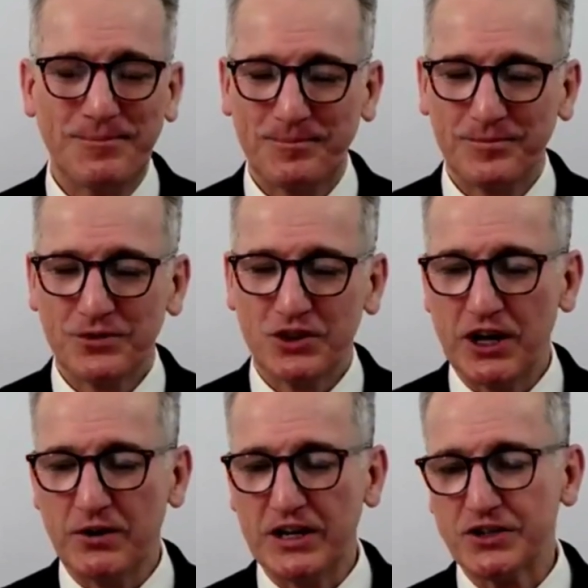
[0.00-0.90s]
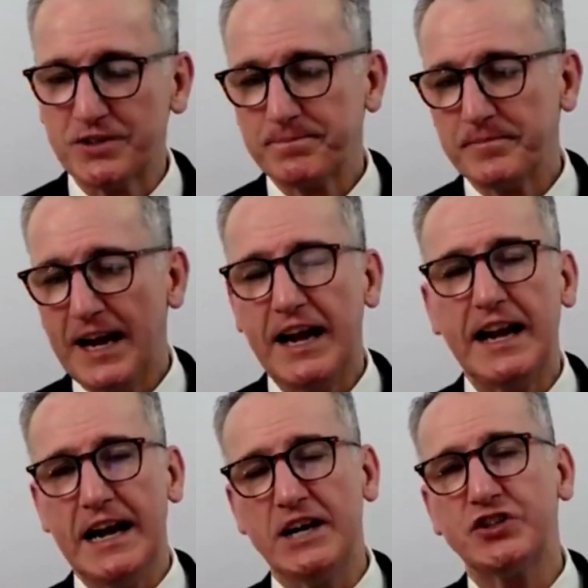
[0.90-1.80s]
So here it is. How to
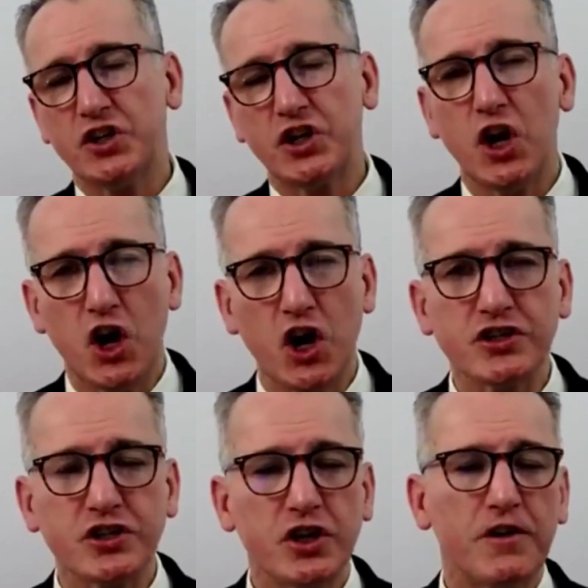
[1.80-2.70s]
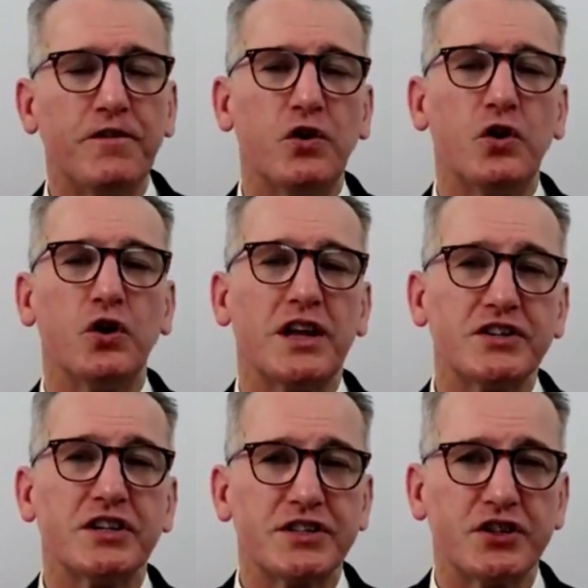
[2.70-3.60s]
ask your clients for their
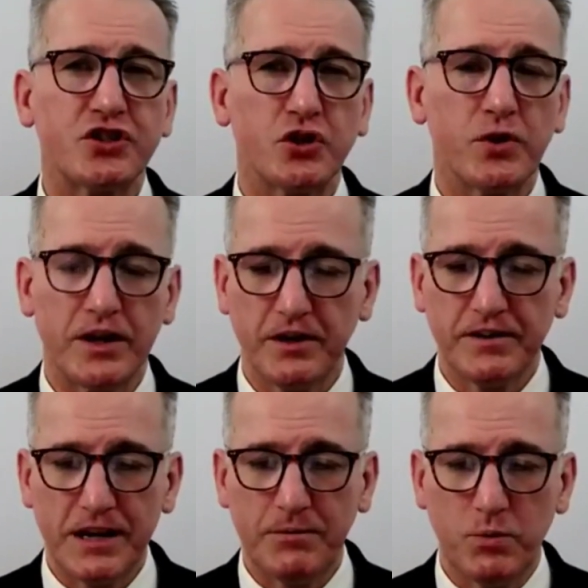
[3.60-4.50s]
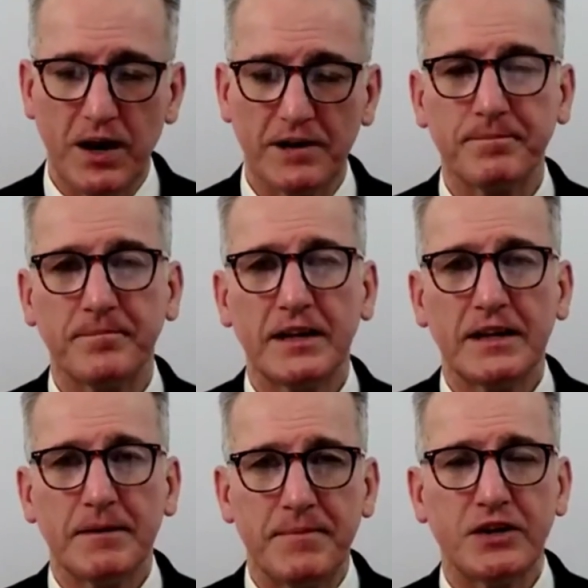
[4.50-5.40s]
success story. Number 1,
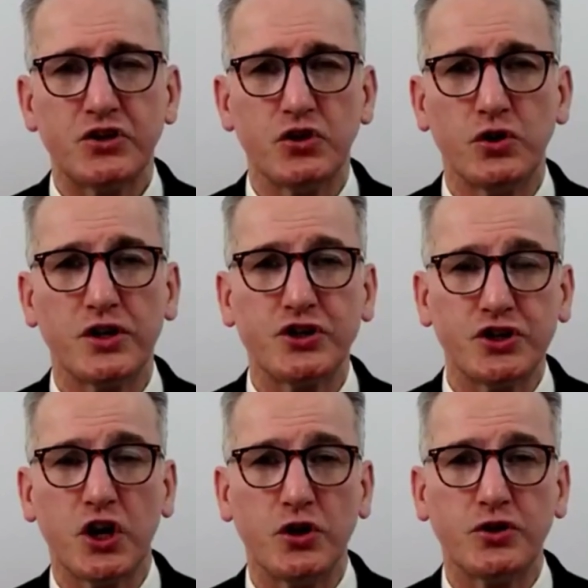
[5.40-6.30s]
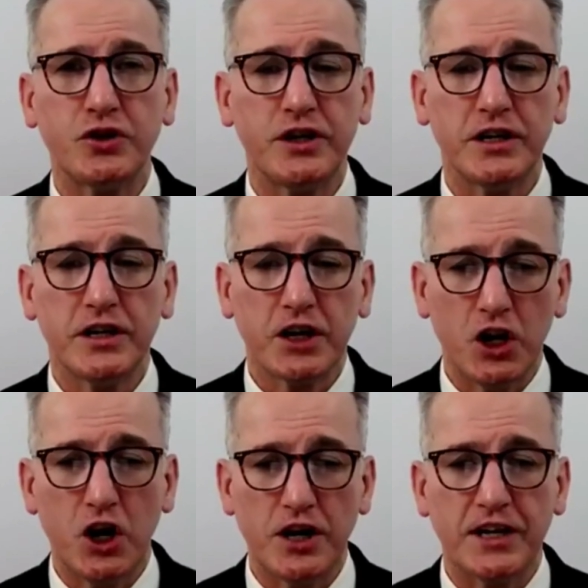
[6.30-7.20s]
make sure that you go to the
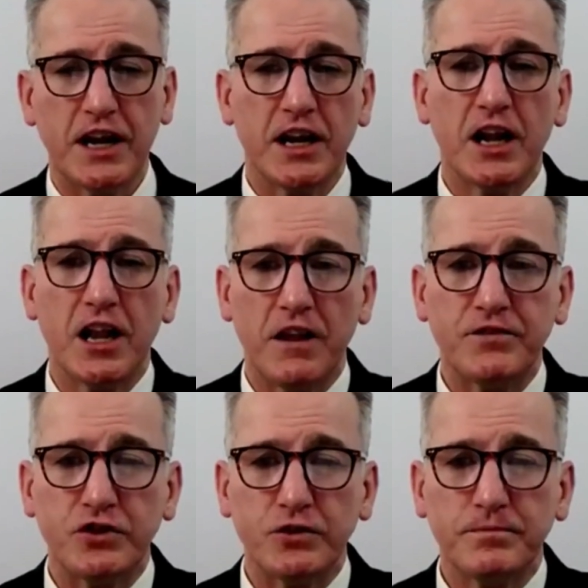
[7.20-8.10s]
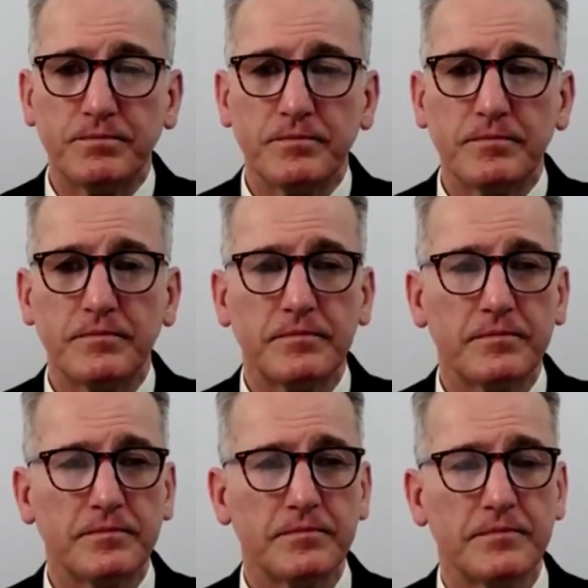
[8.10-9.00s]
client that loves you.
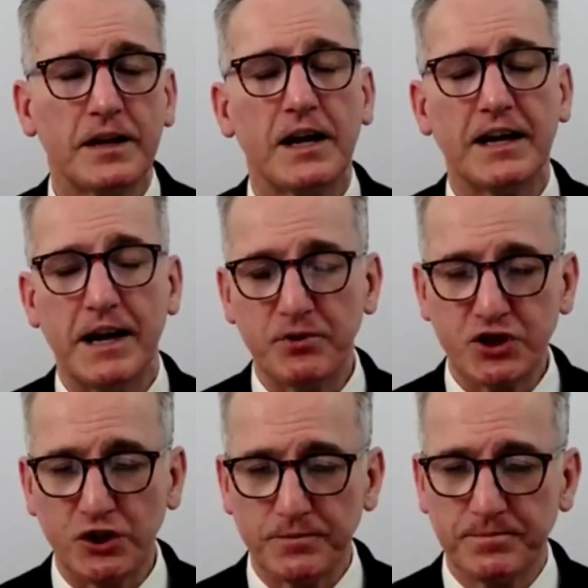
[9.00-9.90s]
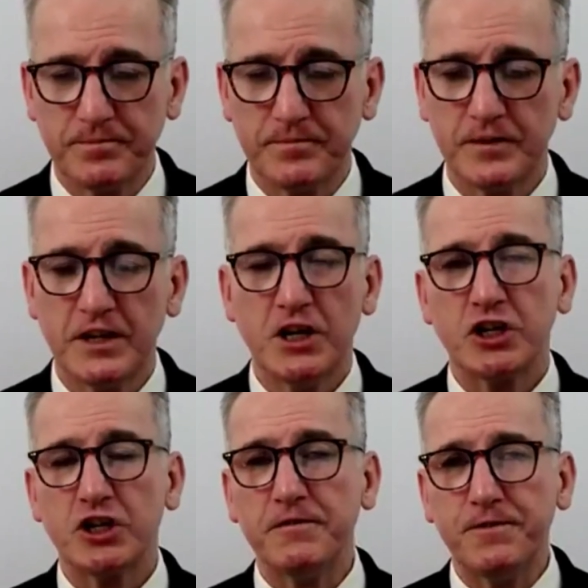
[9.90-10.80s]
And number 2,
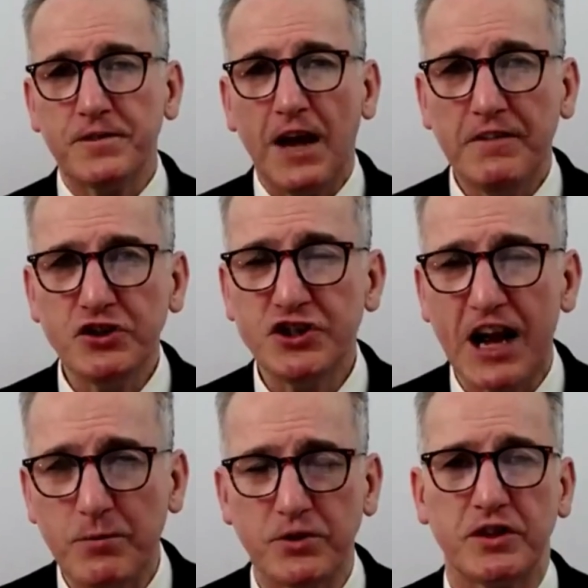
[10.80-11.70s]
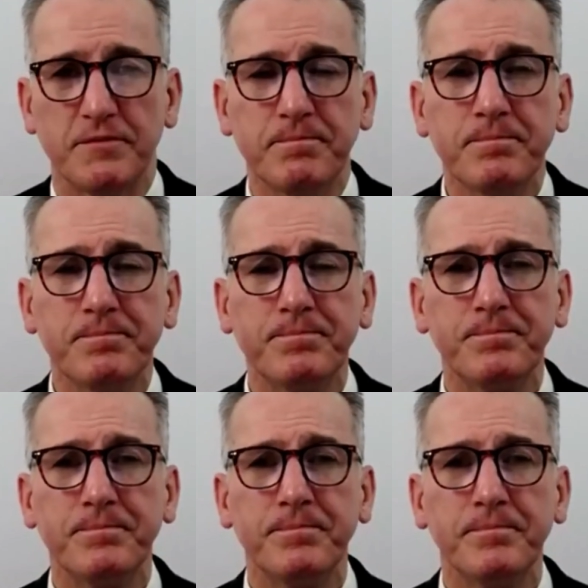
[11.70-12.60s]
have a chat with them
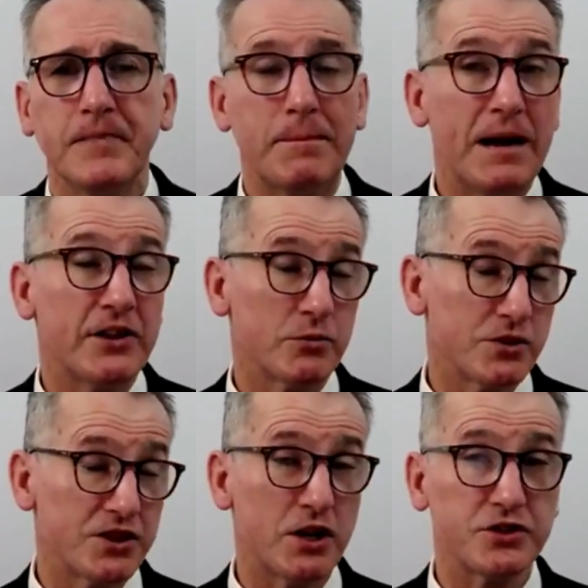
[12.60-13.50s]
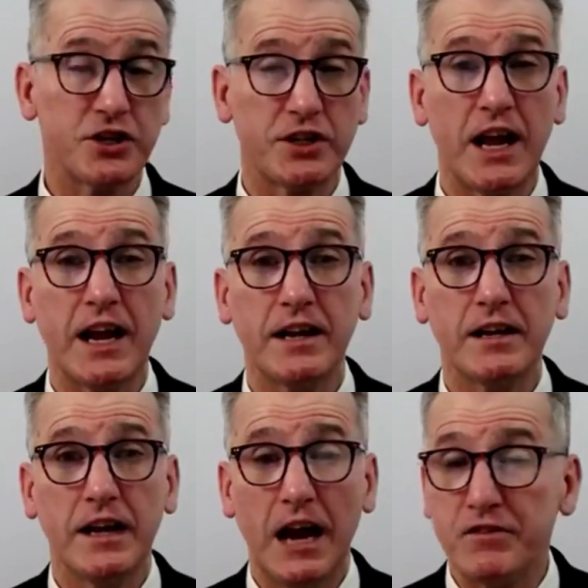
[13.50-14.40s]
about the results that they
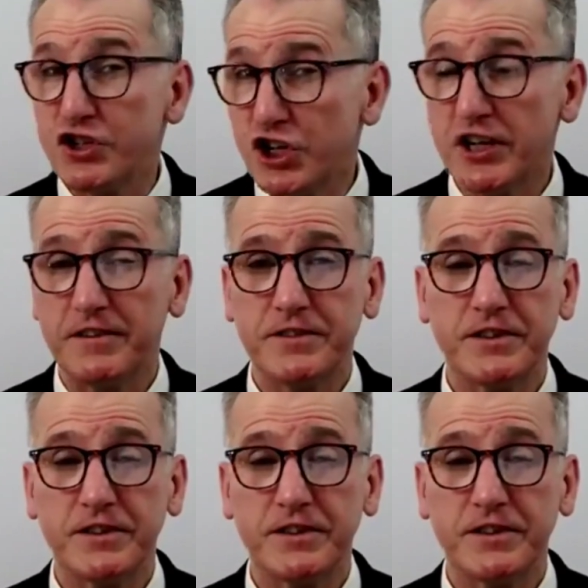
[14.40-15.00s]
have achieved.